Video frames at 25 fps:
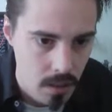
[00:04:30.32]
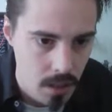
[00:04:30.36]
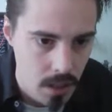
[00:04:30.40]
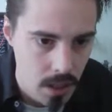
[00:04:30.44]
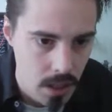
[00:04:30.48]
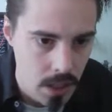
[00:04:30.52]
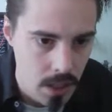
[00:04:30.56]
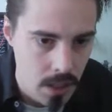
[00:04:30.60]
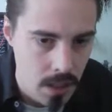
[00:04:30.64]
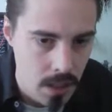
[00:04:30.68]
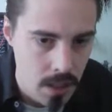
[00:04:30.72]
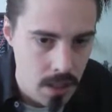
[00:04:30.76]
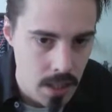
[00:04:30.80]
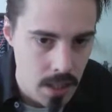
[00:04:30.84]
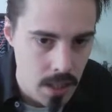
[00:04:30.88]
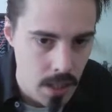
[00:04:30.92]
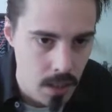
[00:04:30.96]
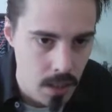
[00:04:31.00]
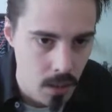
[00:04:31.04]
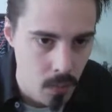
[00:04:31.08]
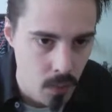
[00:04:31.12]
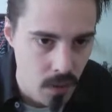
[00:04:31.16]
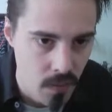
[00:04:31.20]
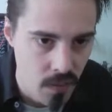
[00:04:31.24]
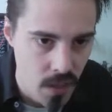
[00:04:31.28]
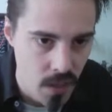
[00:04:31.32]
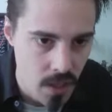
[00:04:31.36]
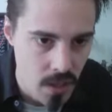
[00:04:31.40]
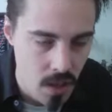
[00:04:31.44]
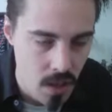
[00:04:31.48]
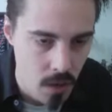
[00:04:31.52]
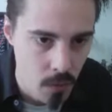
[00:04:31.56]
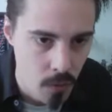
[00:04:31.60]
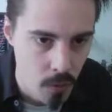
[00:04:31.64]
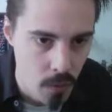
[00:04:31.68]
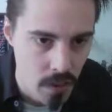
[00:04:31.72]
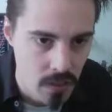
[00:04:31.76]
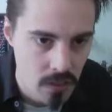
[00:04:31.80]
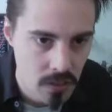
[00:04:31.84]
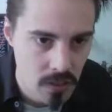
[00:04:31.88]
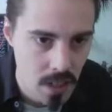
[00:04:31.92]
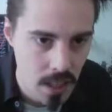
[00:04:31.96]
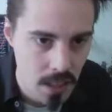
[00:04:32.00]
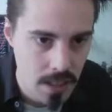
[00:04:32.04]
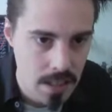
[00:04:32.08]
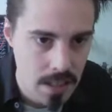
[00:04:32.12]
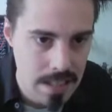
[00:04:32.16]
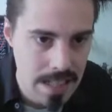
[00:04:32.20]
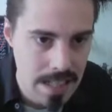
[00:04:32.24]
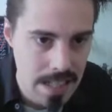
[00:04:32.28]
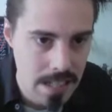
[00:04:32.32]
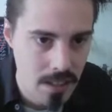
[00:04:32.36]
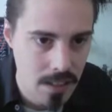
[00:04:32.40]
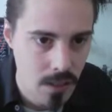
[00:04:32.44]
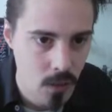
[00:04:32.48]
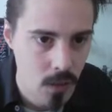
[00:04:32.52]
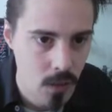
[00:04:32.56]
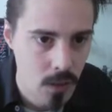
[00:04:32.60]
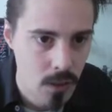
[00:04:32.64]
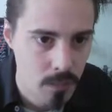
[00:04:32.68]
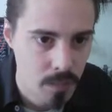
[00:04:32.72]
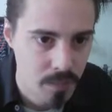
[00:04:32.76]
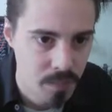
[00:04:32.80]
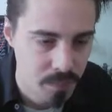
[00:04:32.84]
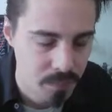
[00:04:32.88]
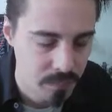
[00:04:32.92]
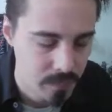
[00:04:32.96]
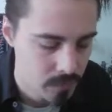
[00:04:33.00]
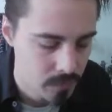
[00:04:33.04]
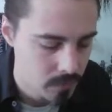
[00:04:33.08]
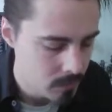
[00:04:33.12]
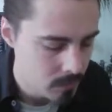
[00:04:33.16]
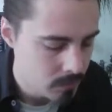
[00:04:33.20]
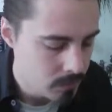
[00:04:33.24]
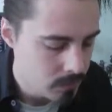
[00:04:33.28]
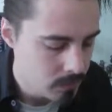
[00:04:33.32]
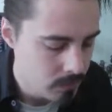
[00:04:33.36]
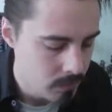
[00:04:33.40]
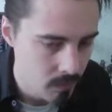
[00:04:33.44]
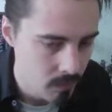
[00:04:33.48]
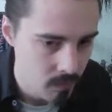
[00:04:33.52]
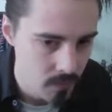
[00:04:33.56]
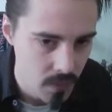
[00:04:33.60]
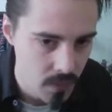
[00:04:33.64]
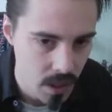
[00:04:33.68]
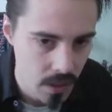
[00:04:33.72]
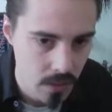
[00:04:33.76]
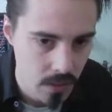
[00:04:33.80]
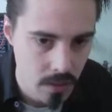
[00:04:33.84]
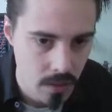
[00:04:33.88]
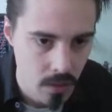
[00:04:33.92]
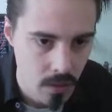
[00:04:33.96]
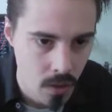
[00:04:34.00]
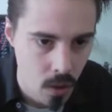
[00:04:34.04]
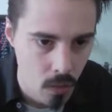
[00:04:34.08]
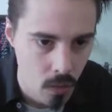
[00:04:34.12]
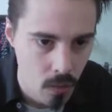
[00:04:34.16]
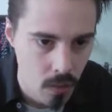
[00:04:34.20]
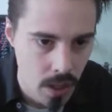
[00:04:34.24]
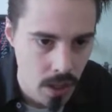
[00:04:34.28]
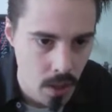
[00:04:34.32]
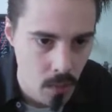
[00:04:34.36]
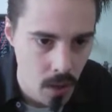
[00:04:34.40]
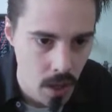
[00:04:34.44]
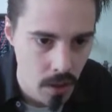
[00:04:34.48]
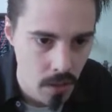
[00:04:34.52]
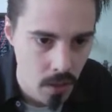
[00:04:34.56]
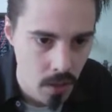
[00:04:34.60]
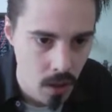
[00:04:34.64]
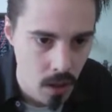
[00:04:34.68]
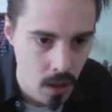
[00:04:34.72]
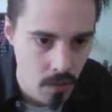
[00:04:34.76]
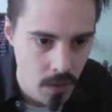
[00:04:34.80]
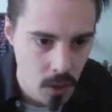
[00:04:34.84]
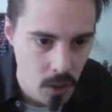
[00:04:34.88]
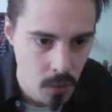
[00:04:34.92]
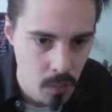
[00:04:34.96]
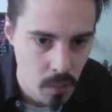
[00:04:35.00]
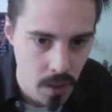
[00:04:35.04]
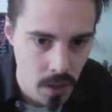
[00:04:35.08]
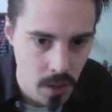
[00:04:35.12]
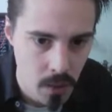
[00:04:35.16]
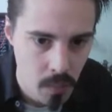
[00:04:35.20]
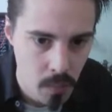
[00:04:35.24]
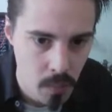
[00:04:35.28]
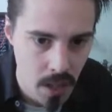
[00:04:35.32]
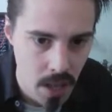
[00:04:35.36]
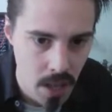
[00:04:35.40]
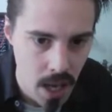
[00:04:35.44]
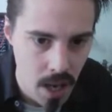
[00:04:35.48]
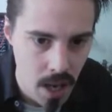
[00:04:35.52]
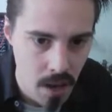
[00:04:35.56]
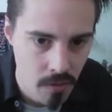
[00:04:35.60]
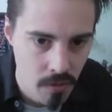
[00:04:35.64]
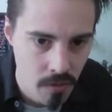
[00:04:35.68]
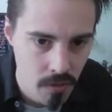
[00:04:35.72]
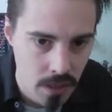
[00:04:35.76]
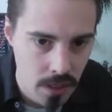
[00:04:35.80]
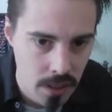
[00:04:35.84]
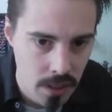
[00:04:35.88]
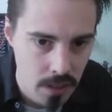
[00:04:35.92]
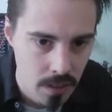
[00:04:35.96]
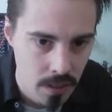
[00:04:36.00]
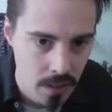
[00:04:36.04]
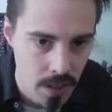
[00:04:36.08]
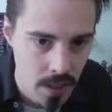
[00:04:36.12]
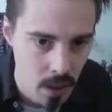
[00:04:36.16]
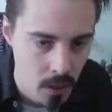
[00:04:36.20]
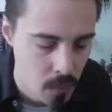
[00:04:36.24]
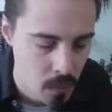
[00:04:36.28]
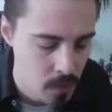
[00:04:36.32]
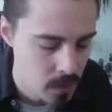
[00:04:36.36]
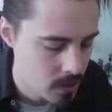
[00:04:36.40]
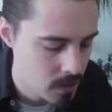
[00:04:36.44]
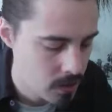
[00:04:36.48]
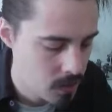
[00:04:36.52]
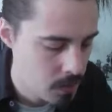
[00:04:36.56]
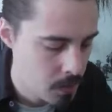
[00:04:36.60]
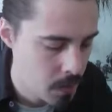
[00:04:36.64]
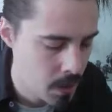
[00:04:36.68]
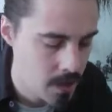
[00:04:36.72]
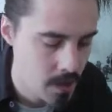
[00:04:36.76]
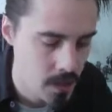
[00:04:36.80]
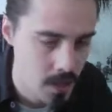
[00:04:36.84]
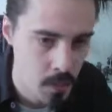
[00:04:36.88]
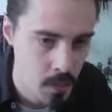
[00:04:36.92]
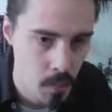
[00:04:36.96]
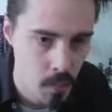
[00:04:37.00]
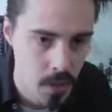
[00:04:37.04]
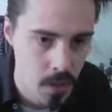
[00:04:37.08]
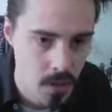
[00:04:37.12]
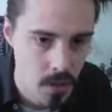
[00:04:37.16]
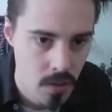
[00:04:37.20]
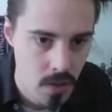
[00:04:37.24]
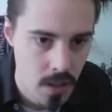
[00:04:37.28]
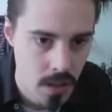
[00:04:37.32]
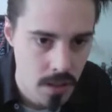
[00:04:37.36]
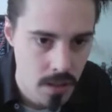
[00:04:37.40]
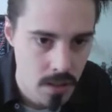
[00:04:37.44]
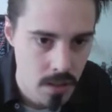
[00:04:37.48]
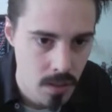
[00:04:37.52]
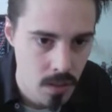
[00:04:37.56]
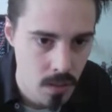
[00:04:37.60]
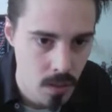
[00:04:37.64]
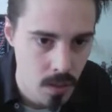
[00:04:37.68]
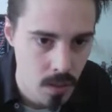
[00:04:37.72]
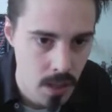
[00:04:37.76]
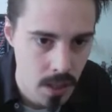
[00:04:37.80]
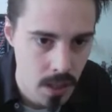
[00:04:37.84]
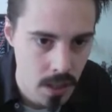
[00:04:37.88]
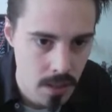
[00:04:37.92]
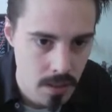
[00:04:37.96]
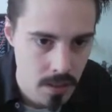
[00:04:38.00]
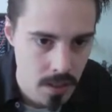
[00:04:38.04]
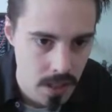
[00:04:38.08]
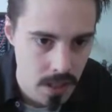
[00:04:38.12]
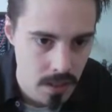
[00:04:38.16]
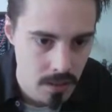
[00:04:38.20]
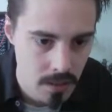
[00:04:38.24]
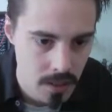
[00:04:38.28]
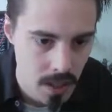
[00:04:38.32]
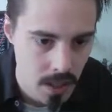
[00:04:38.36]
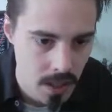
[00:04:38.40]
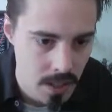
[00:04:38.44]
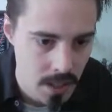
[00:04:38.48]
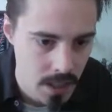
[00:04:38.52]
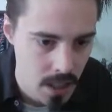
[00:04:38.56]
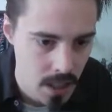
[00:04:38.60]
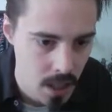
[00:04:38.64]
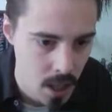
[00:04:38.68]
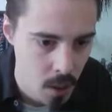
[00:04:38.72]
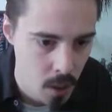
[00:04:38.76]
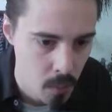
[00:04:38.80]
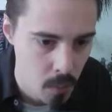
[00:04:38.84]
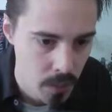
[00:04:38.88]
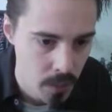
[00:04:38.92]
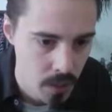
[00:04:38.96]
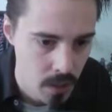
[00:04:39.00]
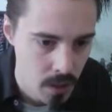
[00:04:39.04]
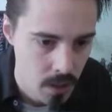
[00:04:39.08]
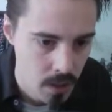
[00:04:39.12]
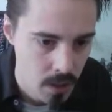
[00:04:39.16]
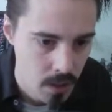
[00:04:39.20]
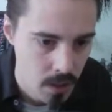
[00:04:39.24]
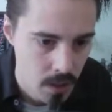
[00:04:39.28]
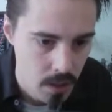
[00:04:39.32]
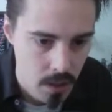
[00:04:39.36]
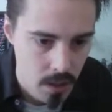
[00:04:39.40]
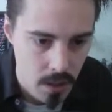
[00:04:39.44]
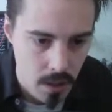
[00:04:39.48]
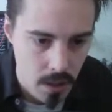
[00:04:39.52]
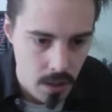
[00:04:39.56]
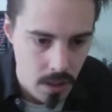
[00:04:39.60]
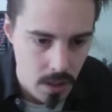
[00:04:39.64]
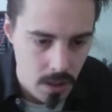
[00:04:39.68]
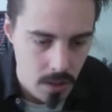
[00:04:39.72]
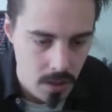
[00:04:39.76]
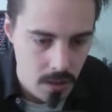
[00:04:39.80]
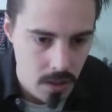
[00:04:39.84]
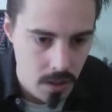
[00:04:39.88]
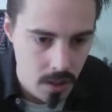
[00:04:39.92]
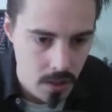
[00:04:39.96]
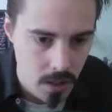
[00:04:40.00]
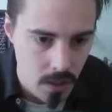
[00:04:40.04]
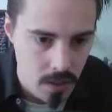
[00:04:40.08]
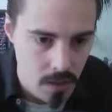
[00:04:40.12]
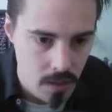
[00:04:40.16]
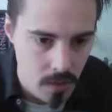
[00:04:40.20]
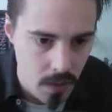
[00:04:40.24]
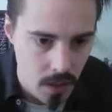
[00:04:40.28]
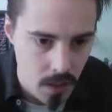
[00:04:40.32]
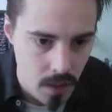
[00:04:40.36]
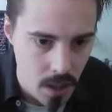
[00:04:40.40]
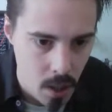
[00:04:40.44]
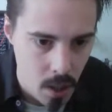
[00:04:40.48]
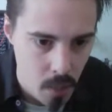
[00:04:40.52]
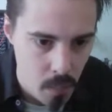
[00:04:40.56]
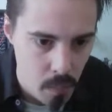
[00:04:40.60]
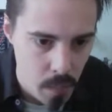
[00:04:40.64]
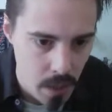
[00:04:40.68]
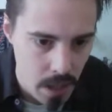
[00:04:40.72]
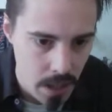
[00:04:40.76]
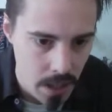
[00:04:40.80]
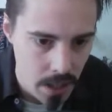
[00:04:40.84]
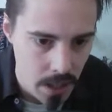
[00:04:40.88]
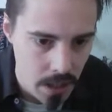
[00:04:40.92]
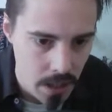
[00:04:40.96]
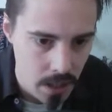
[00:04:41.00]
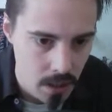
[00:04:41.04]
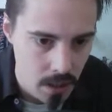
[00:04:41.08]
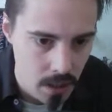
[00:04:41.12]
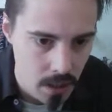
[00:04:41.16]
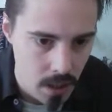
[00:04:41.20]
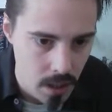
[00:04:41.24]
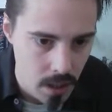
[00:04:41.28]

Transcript: And we finish off with a second tackle. Not really worth a lot of experience, but every little helps, especially when we're trying to get Sandy up. So let's have a look at our bag.